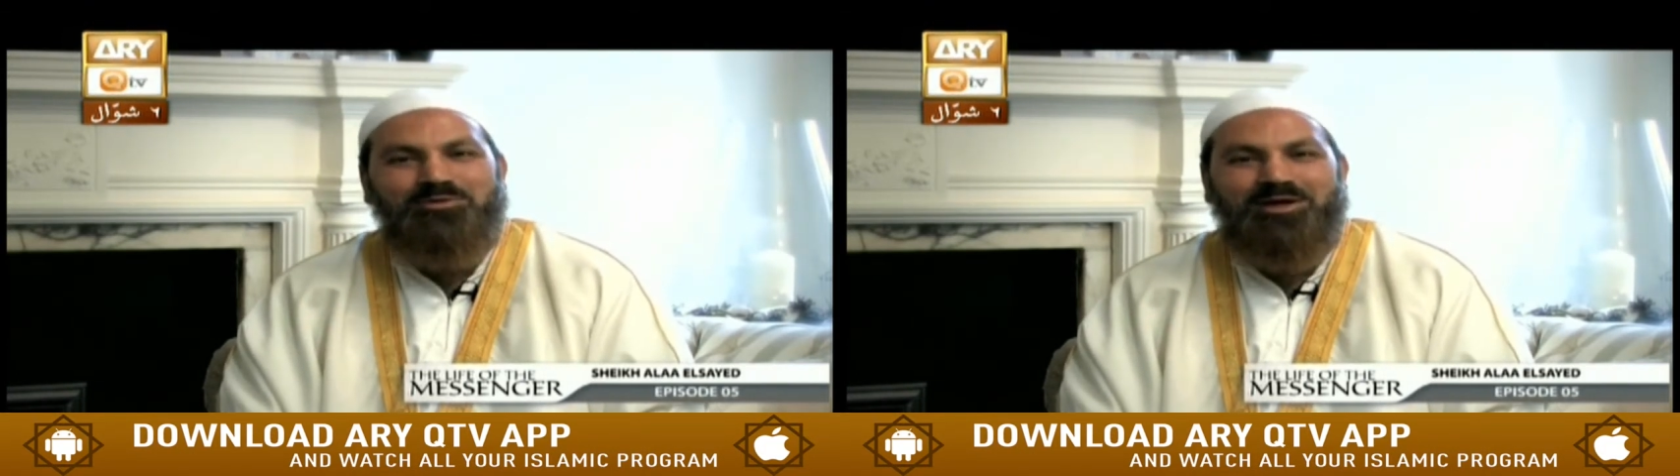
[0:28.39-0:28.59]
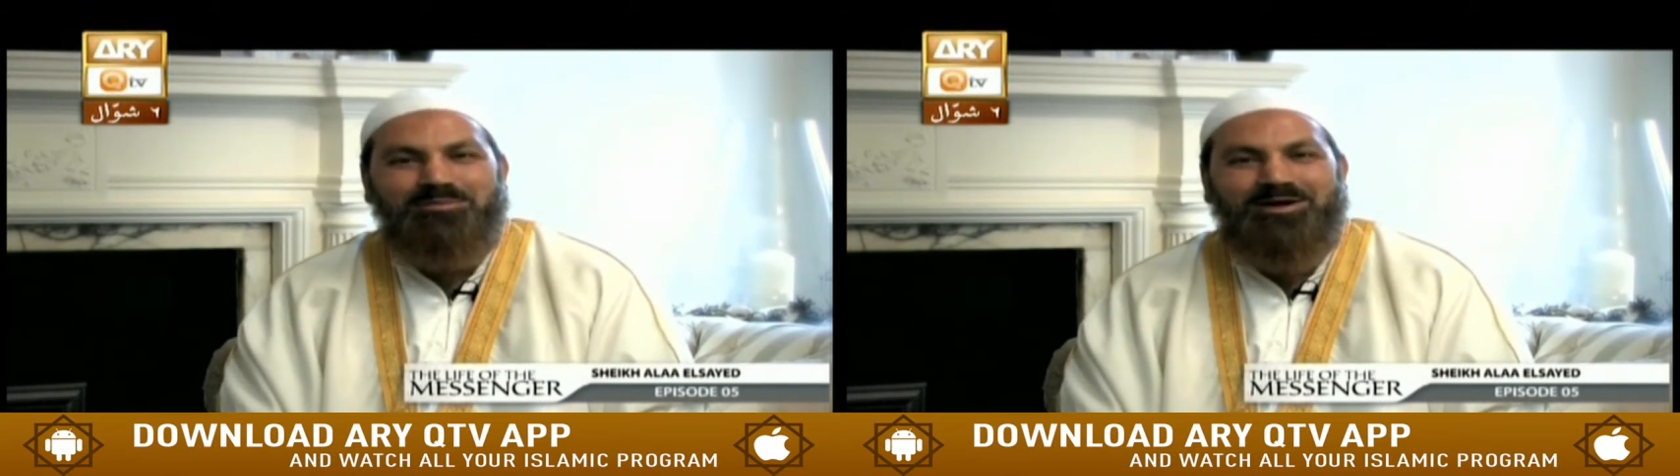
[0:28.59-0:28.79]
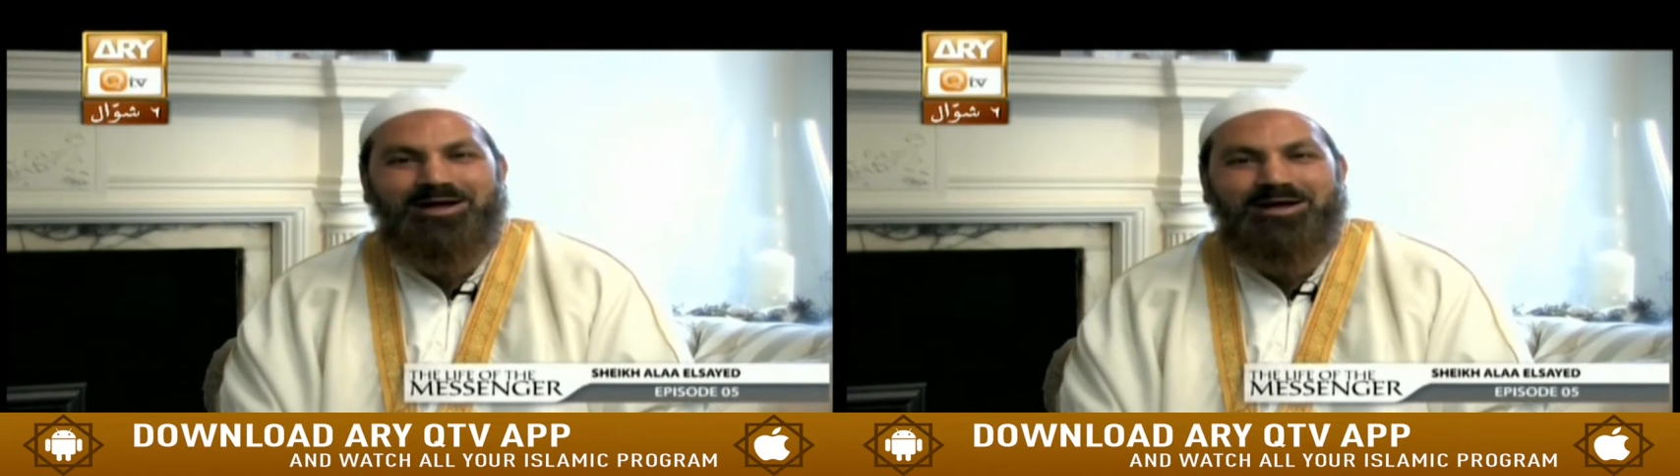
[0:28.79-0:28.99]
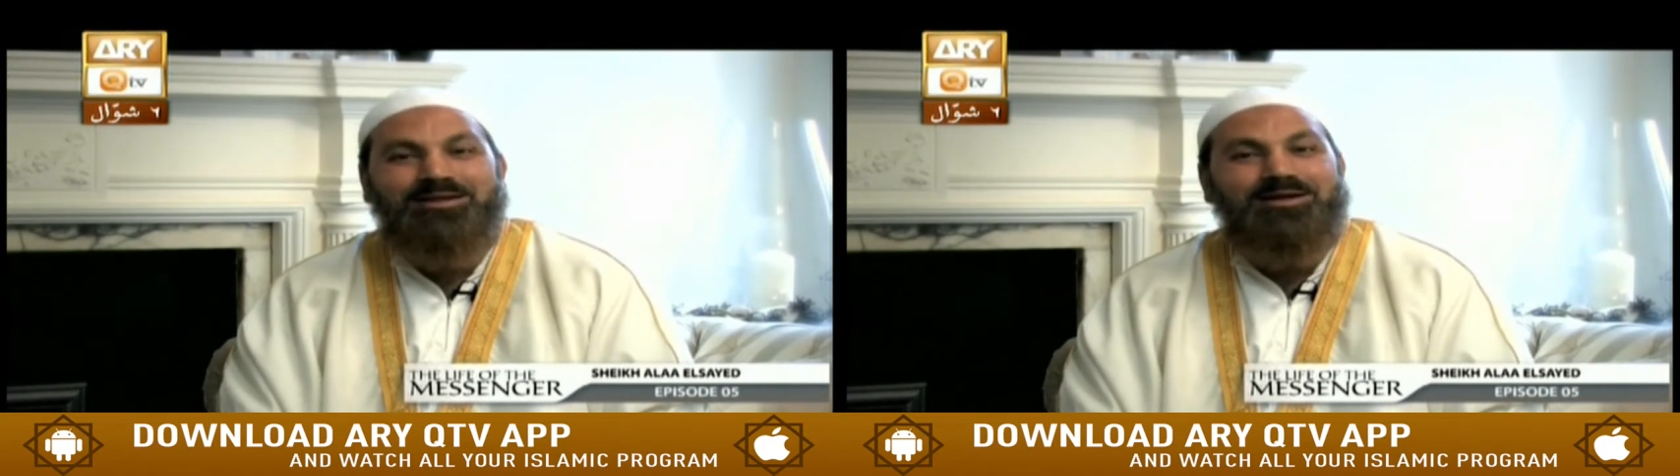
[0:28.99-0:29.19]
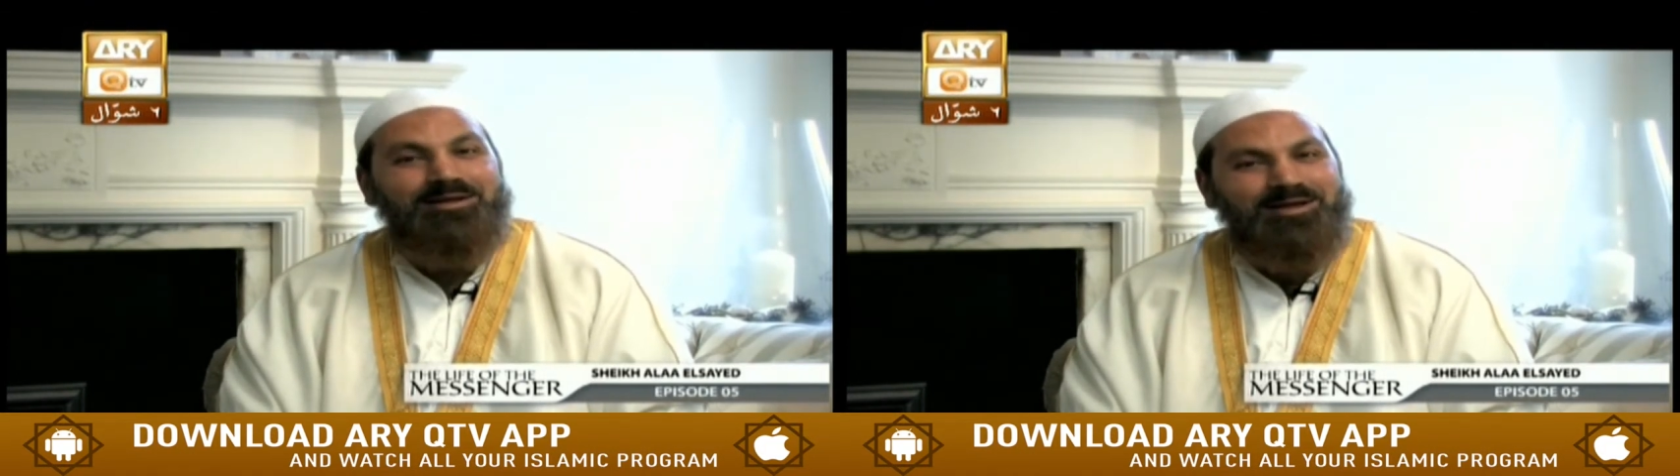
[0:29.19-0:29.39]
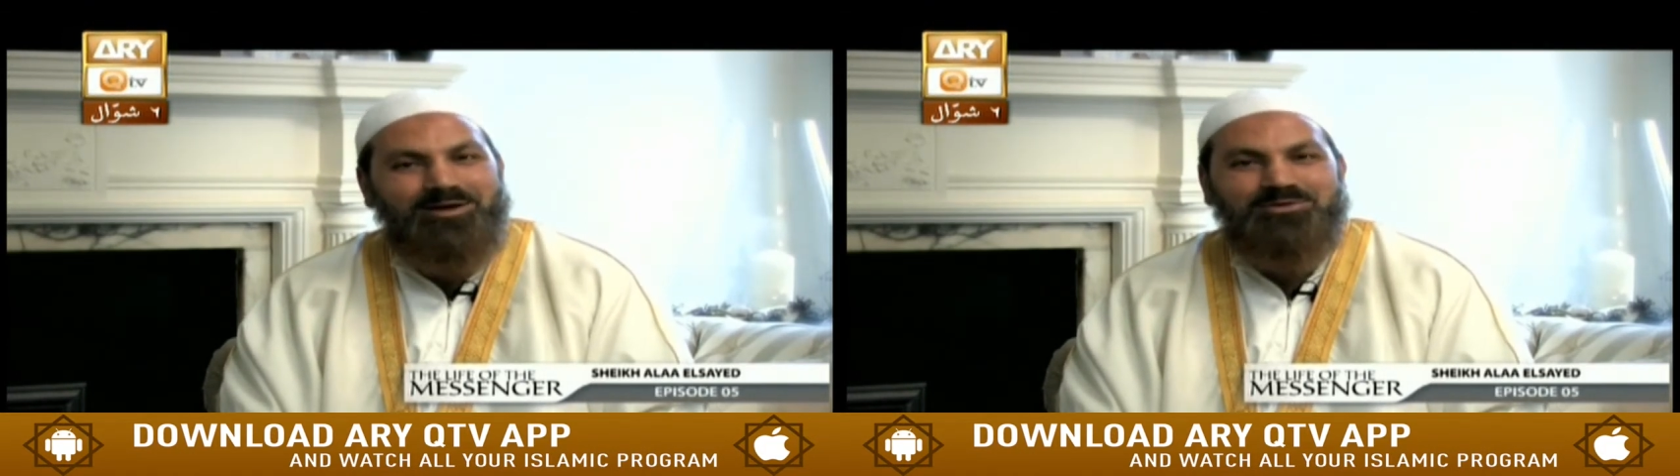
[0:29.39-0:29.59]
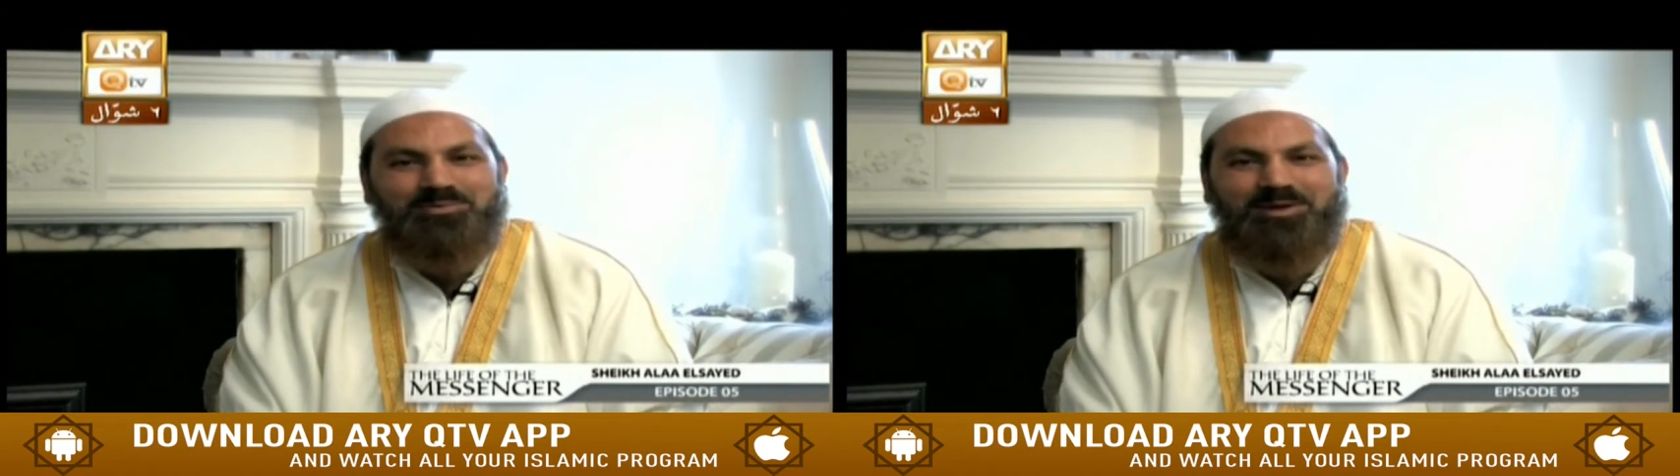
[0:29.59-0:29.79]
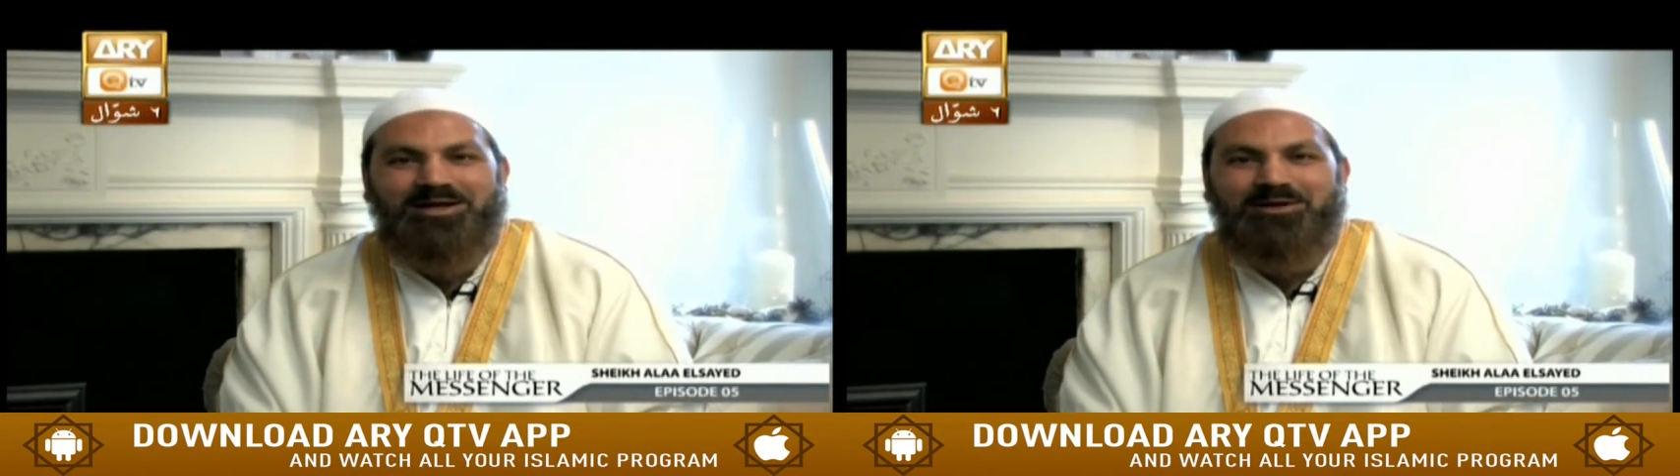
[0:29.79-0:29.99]
to Abraha that Allah
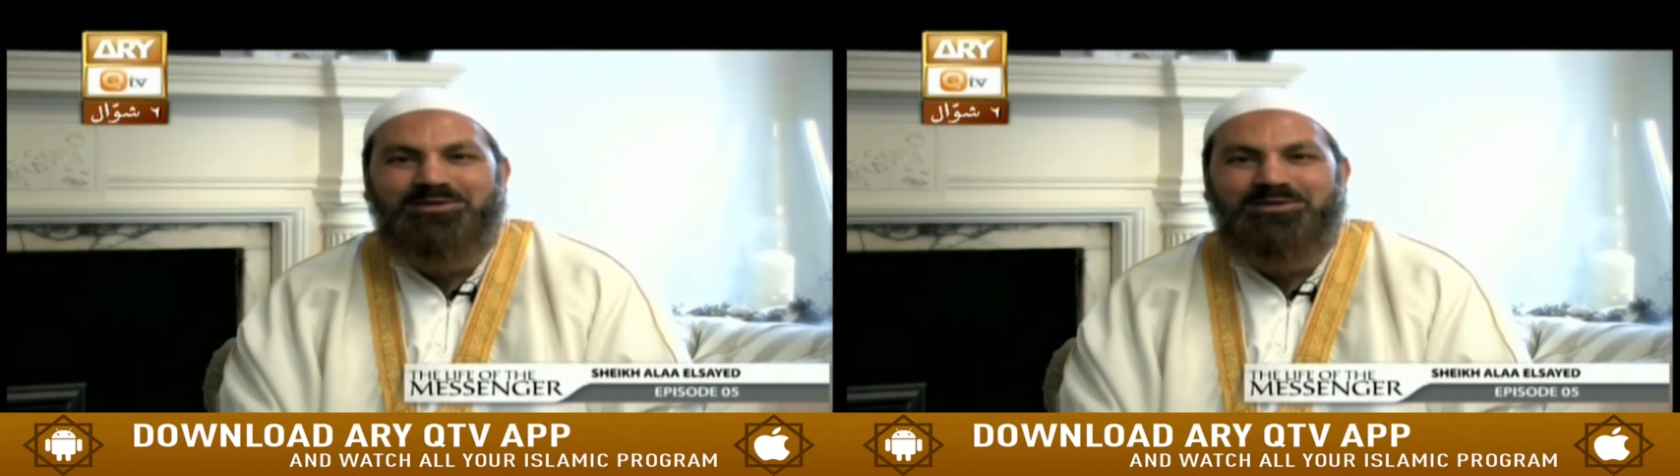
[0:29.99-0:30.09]
subhanahu